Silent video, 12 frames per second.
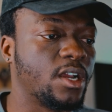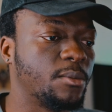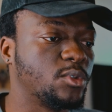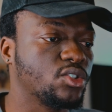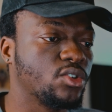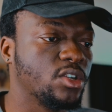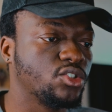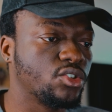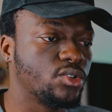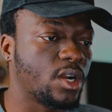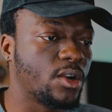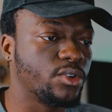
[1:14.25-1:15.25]
I'm just trying to show
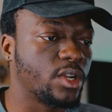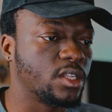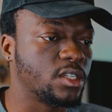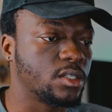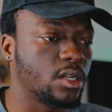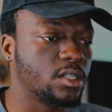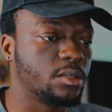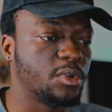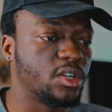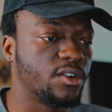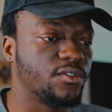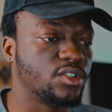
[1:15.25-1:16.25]
you how you can install the
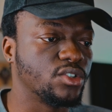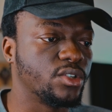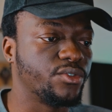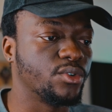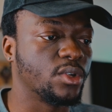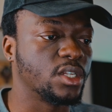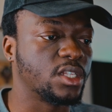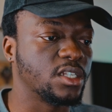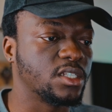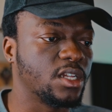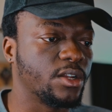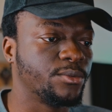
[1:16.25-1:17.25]
beta version if you want to
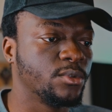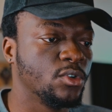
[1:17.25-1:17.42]
test it out.